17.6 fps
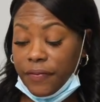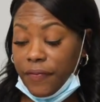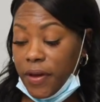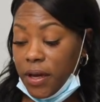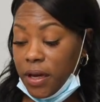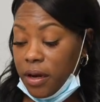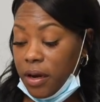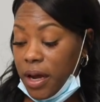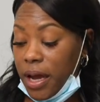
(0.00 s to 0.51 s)

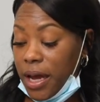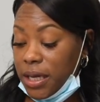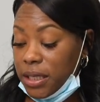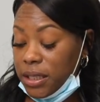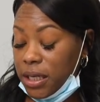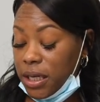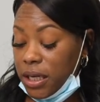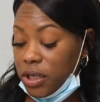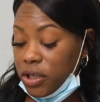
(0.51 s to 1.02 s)
finger
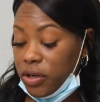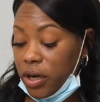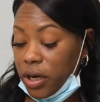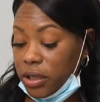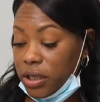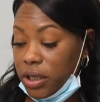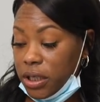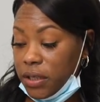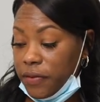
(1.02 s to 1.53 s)
as the
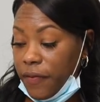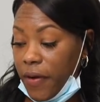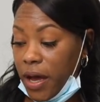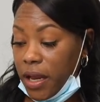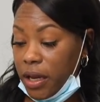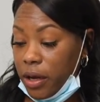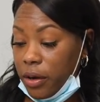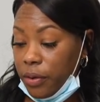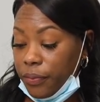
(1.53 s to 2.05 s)
instructions
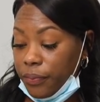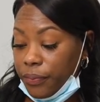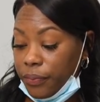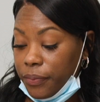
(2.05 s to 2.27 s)
follow.